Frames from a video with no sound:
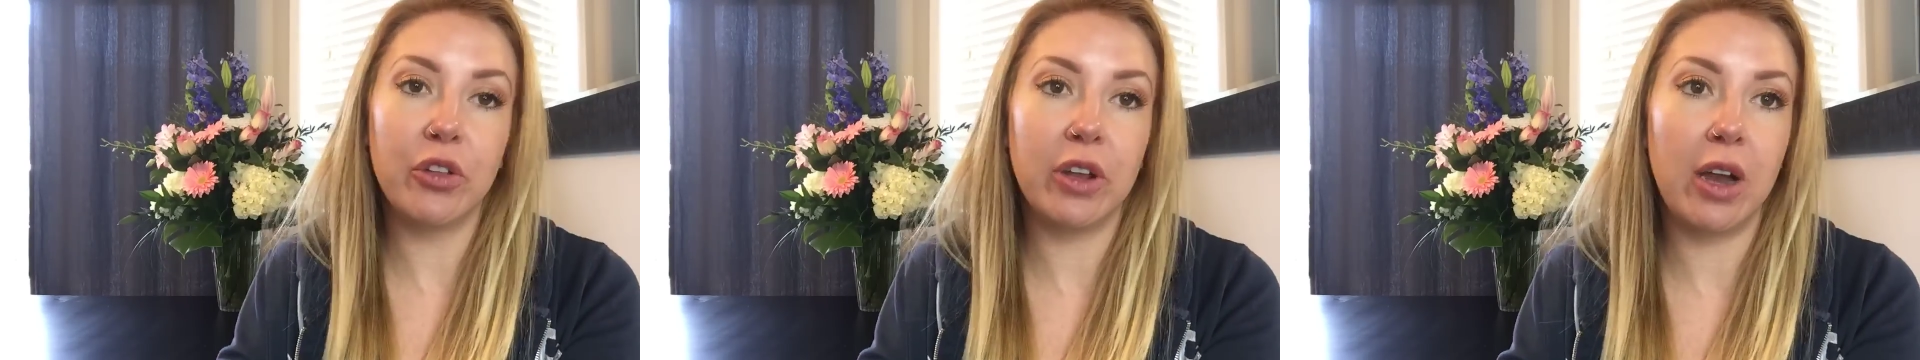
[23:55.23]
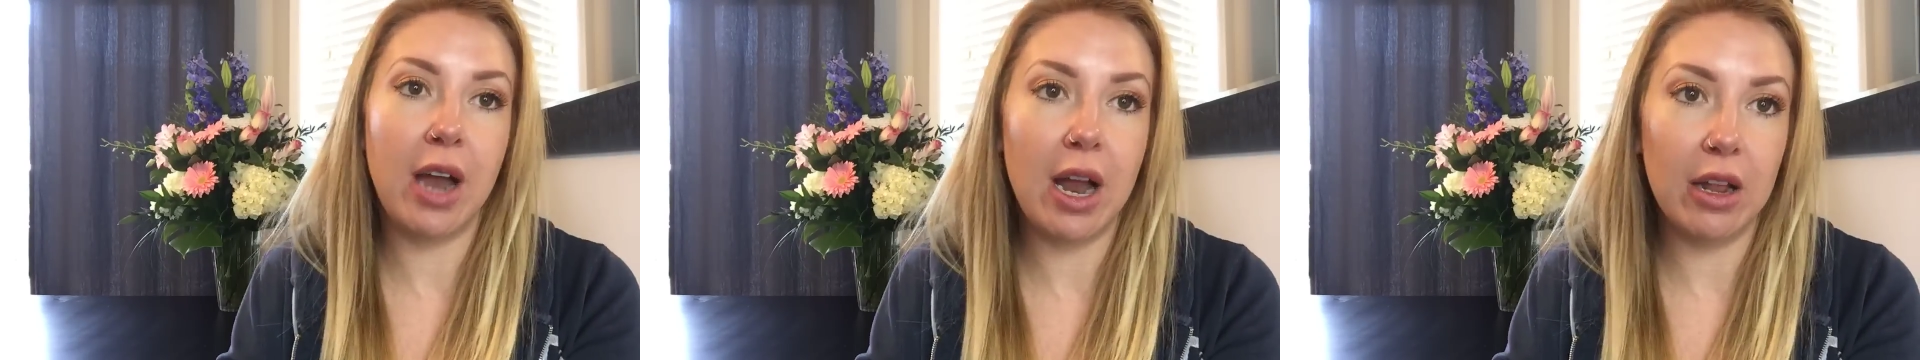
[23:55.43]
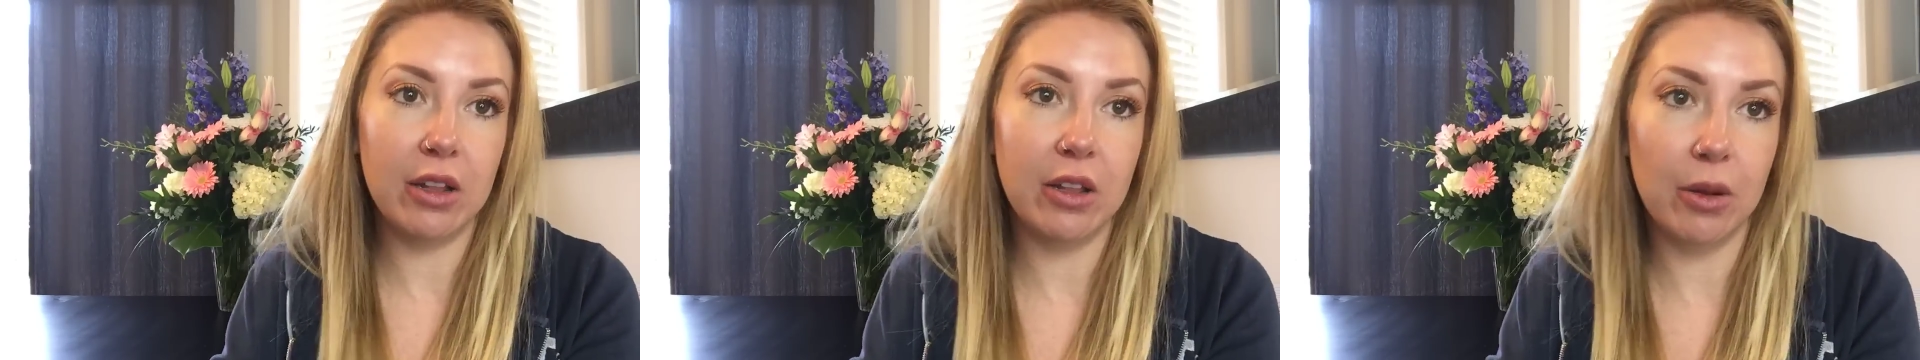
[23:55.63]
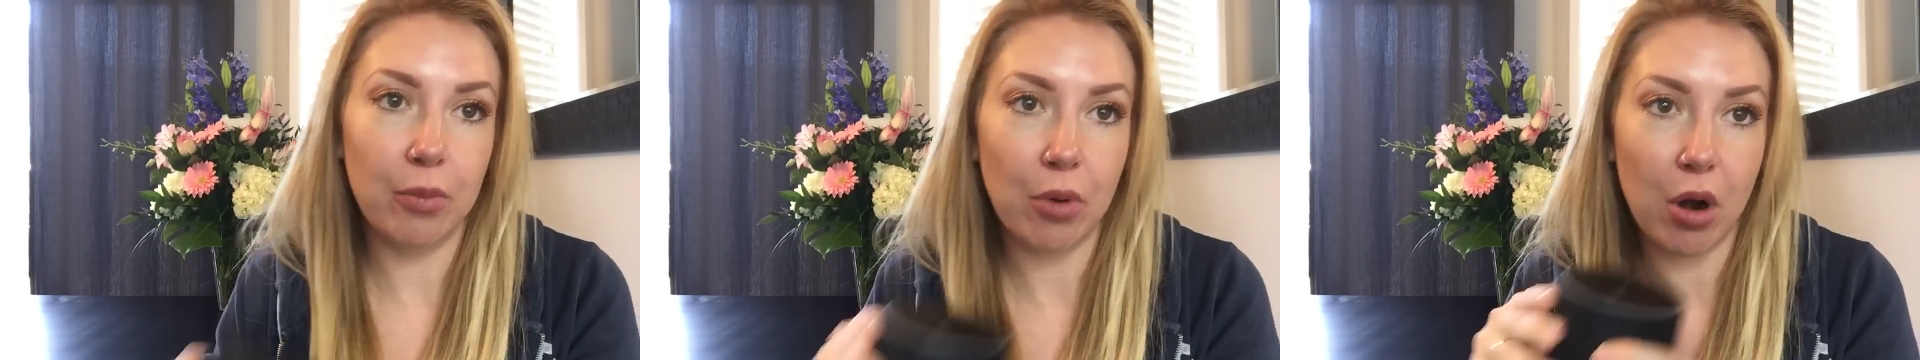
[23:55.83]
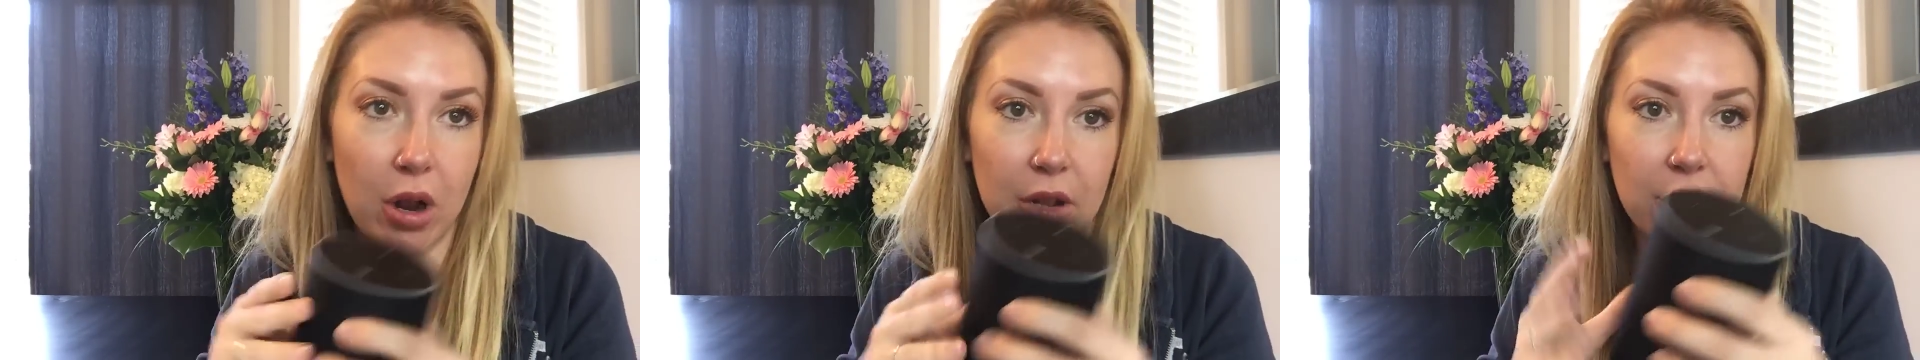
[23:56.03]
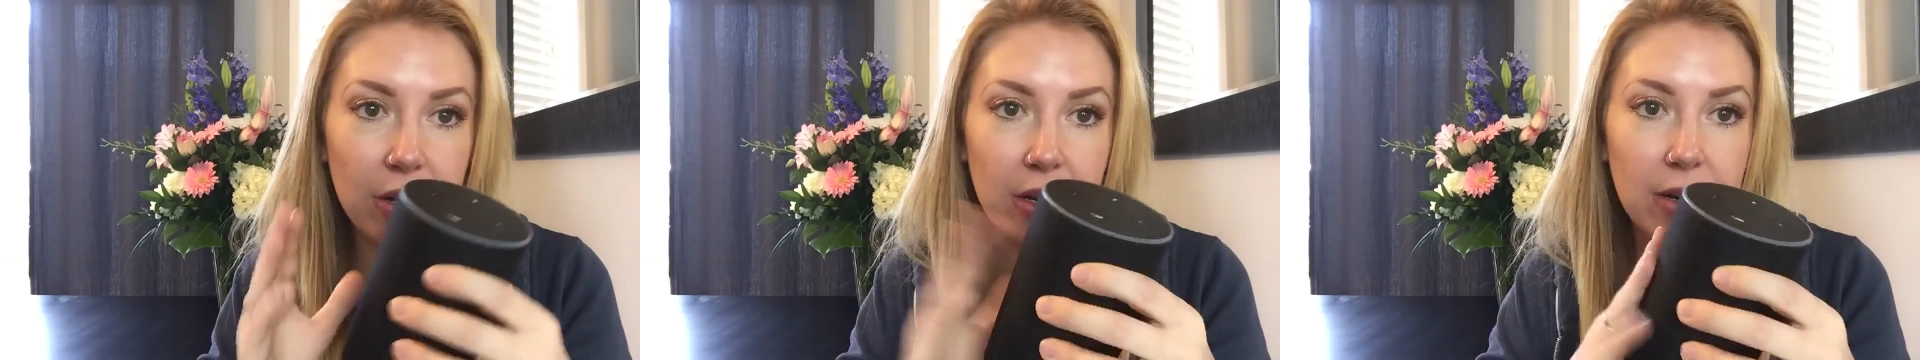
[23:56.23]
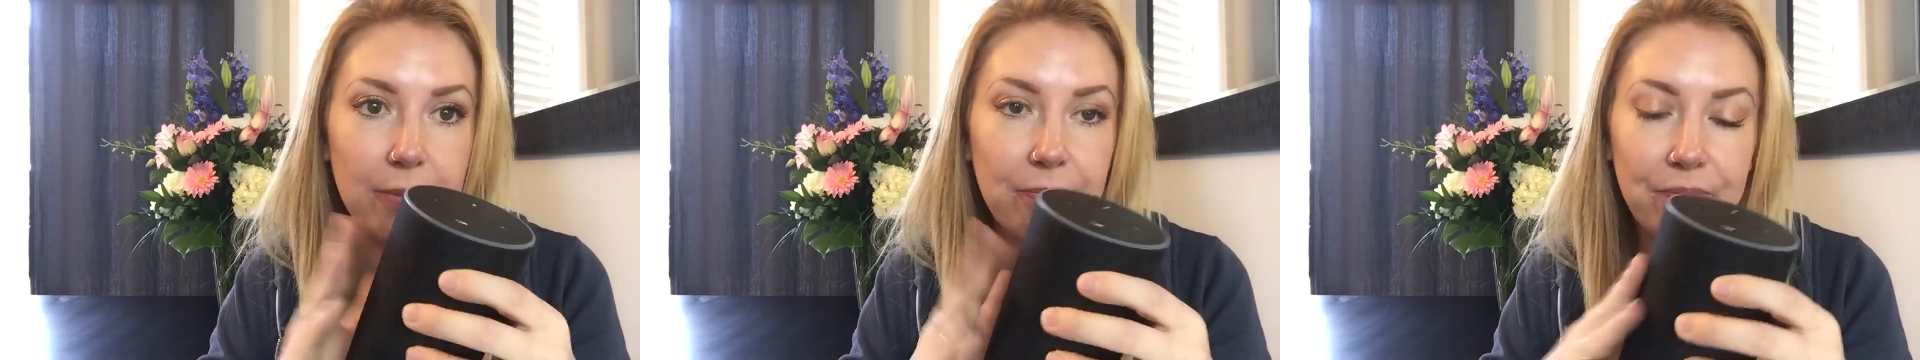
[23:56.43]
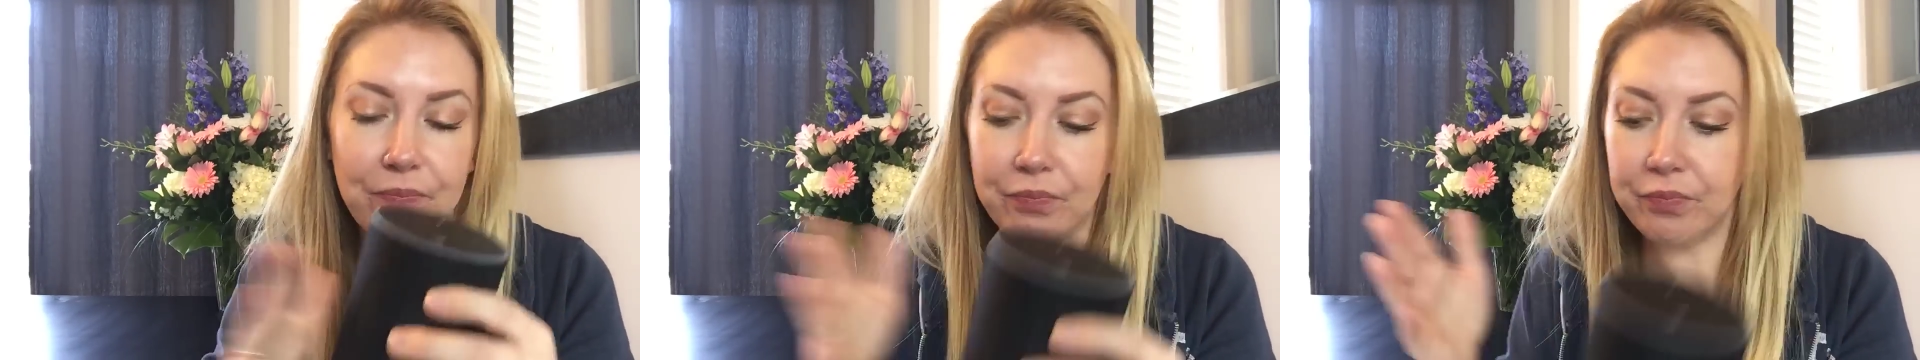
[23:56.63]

the